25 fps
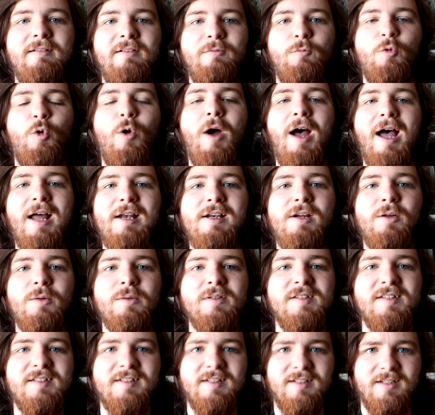what
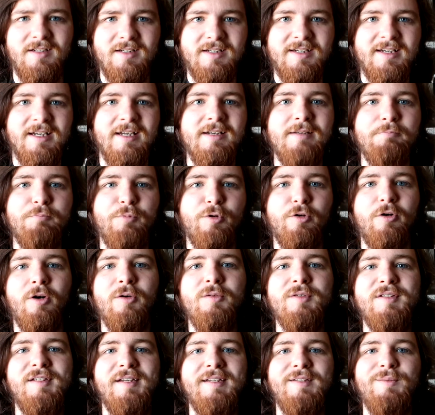adults can
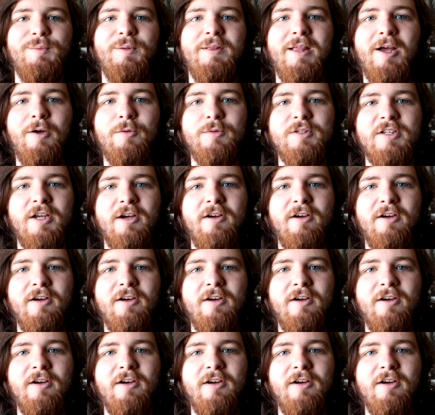process without